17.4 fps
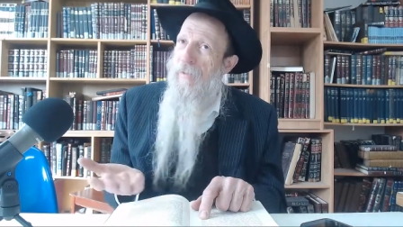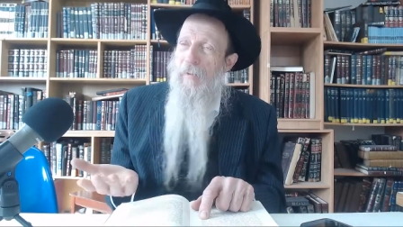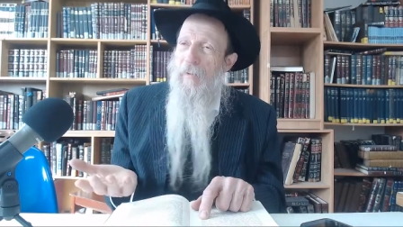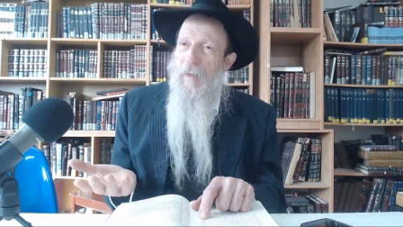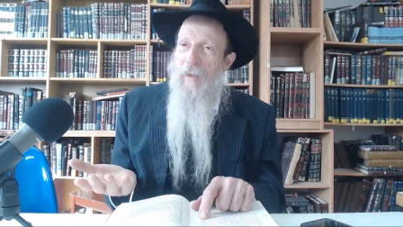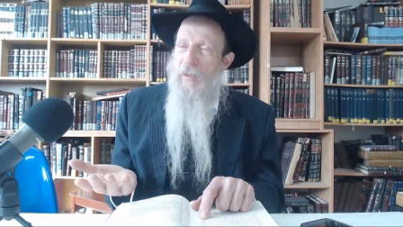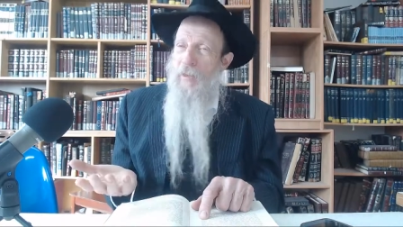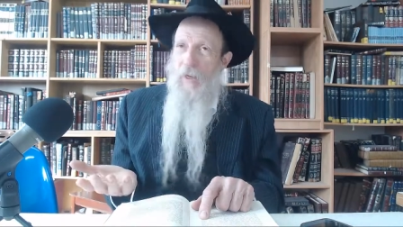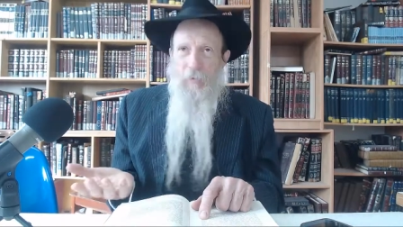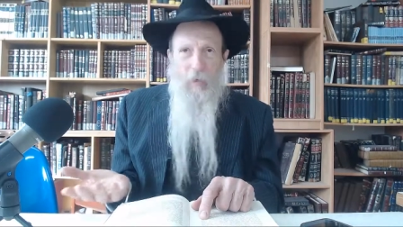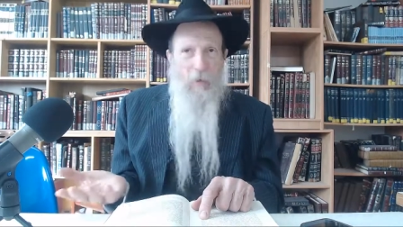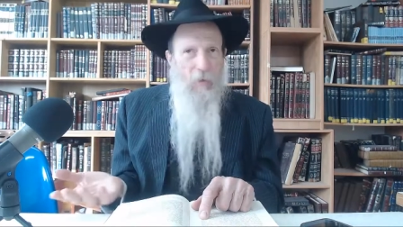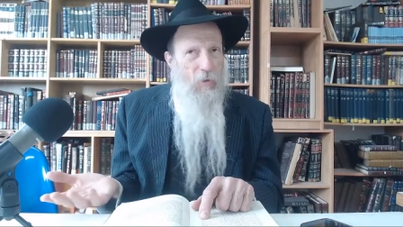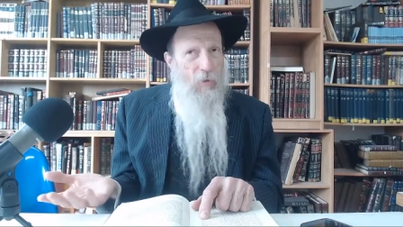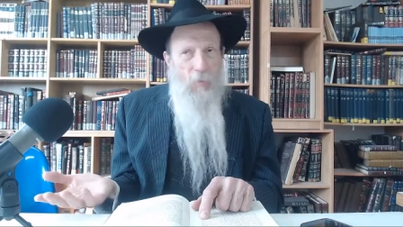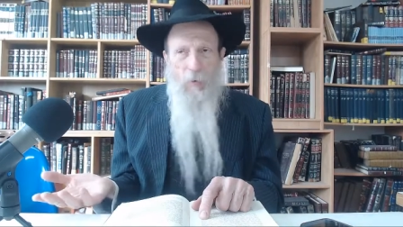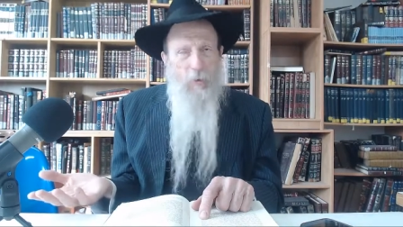I,
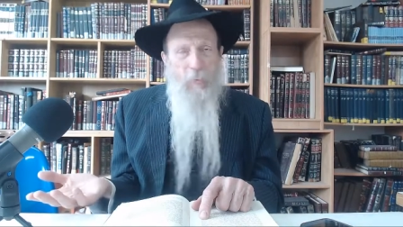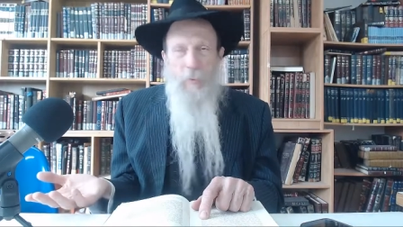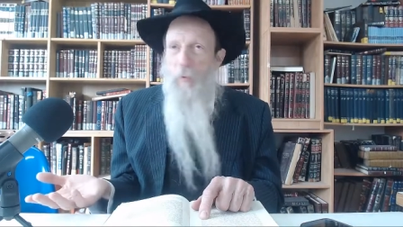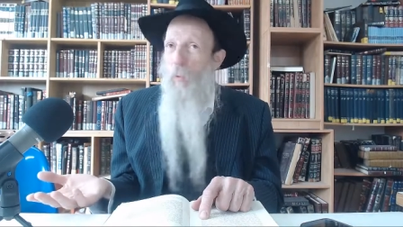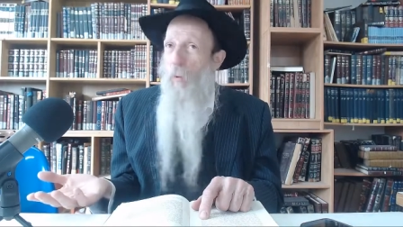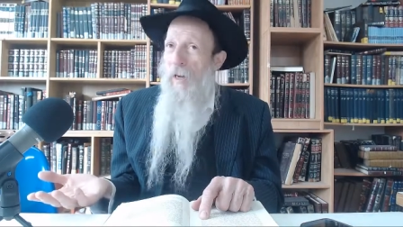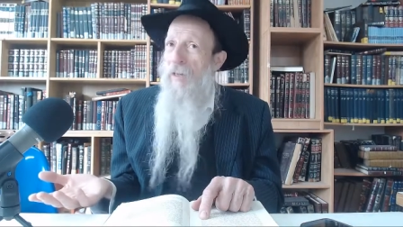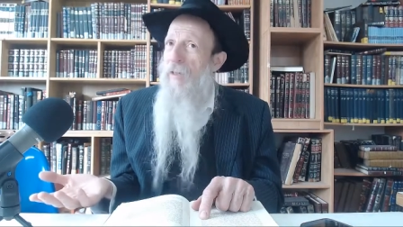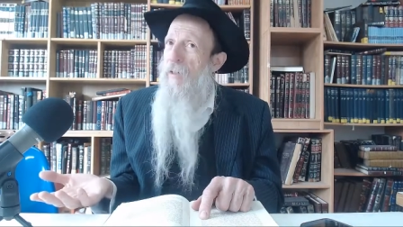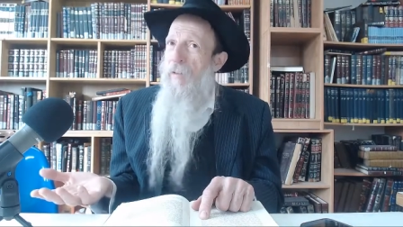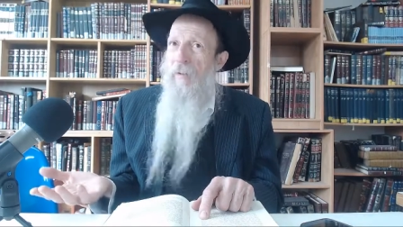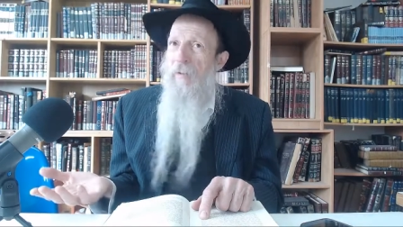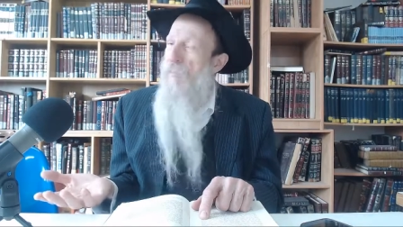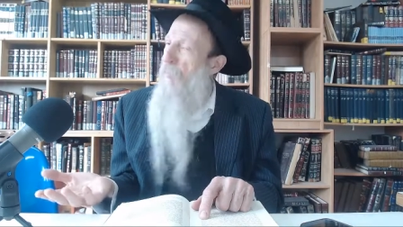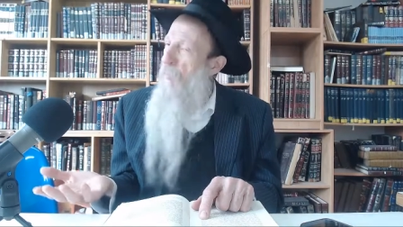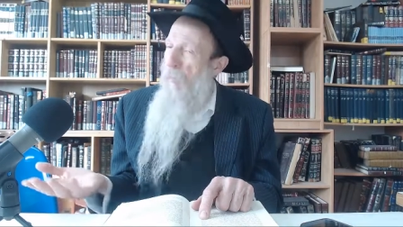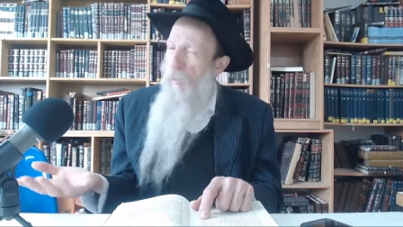supposed to be white.
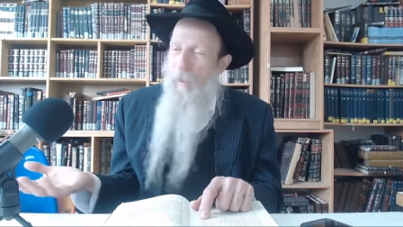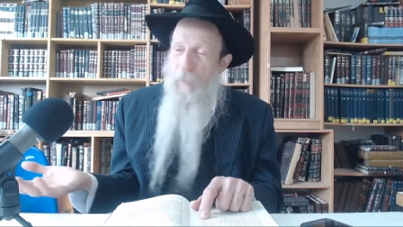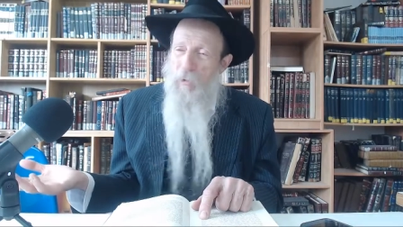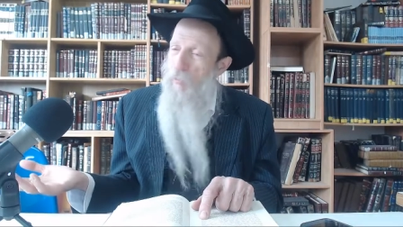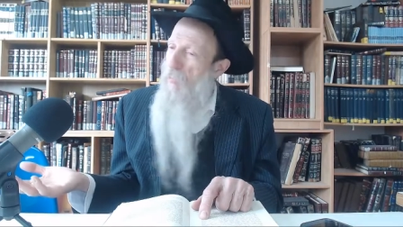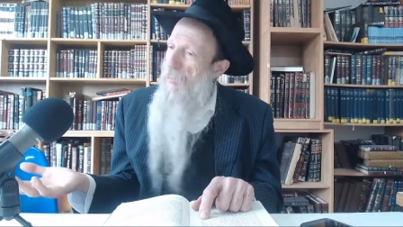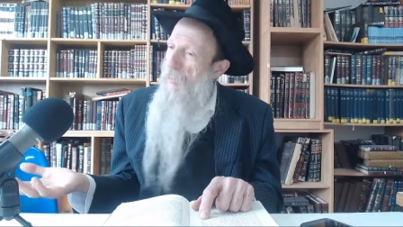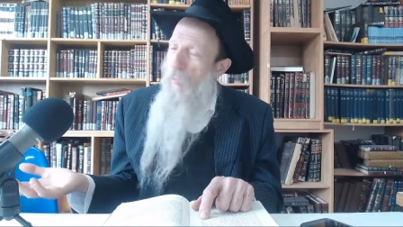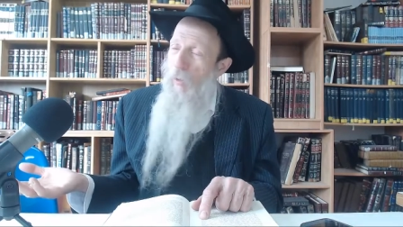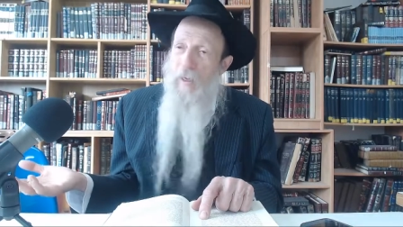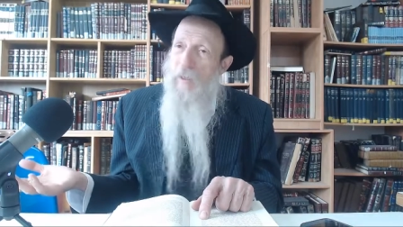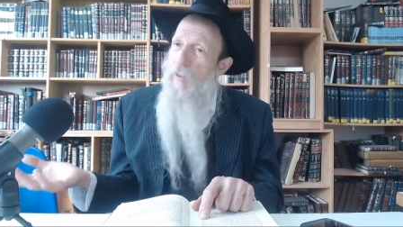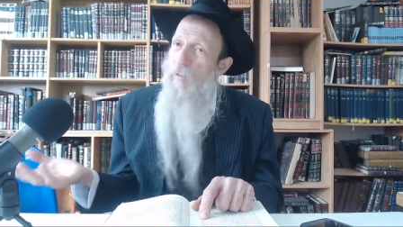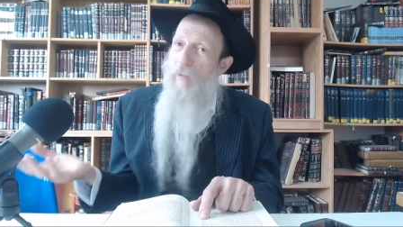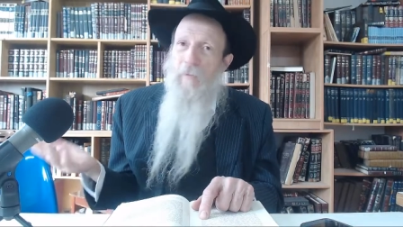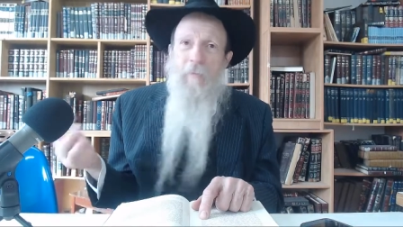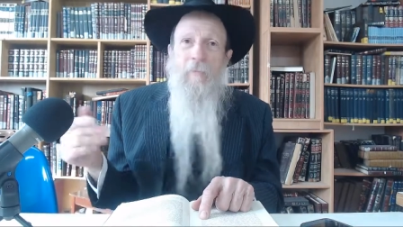Promised to be
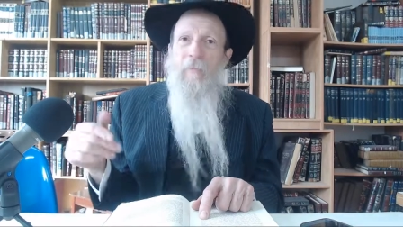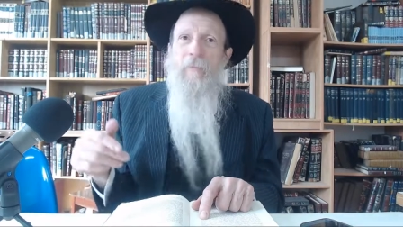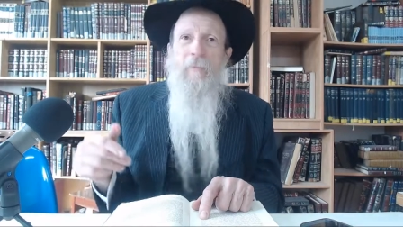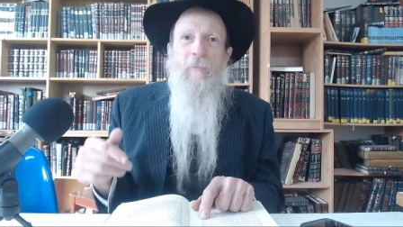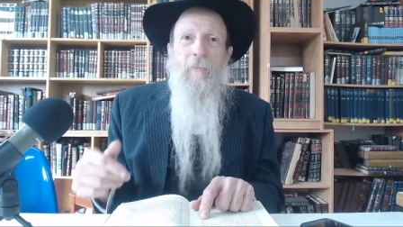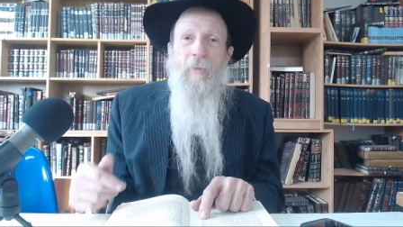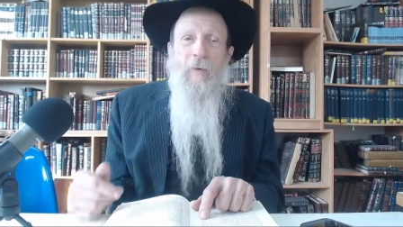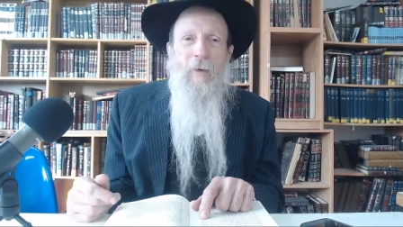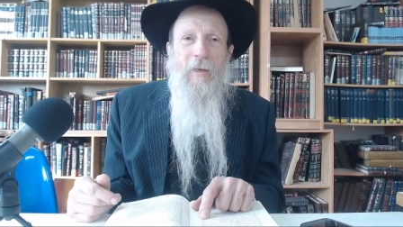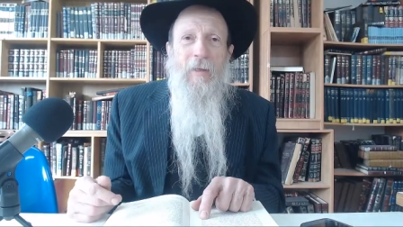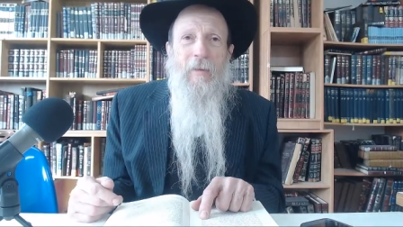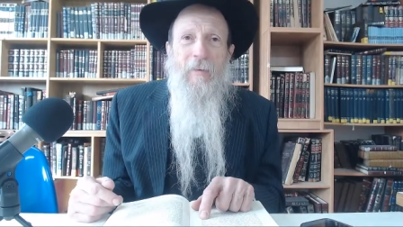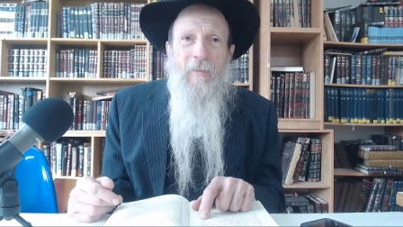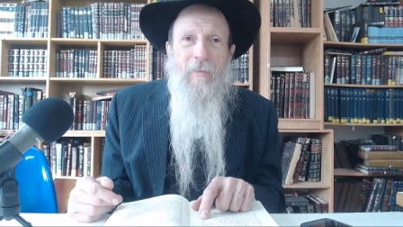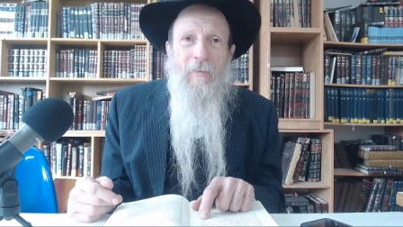white. Right?